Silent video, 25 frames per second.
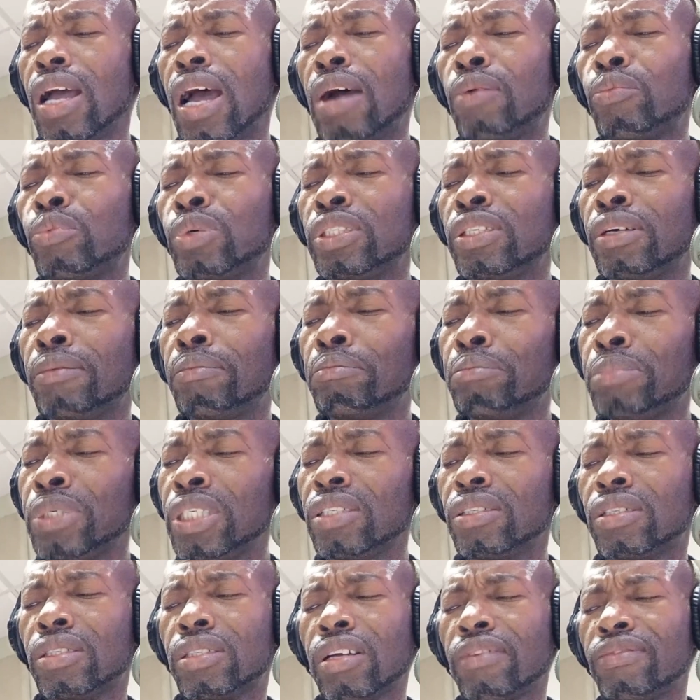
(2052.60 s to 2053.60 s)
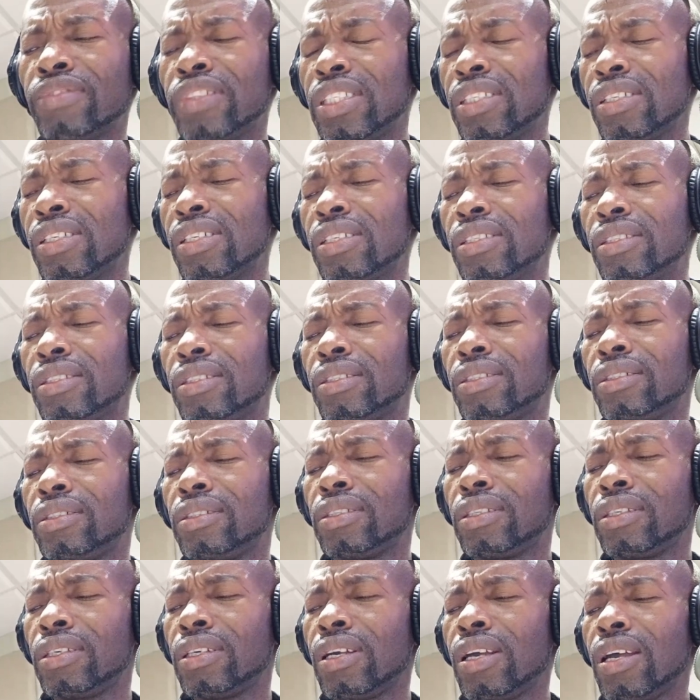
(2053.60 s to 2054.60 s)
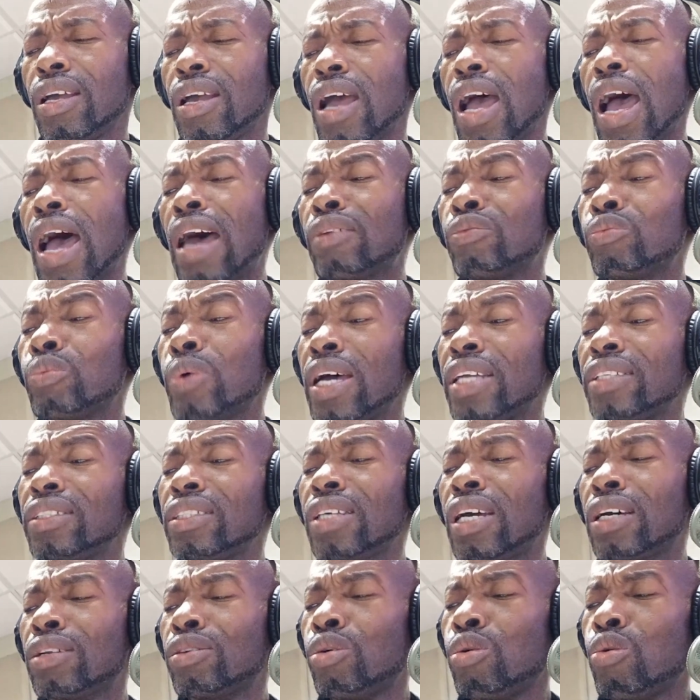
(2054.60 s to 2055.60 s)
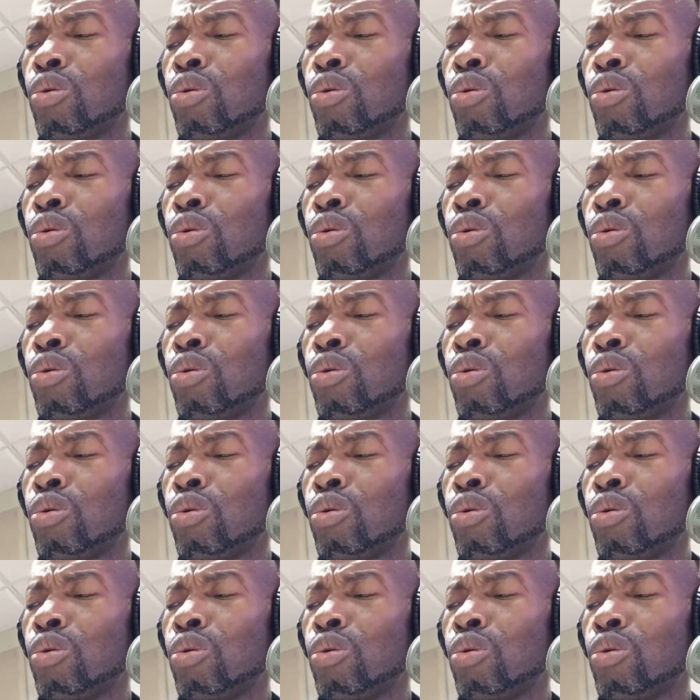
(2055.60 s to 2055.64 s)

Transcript: and with the beast of the earth and when he had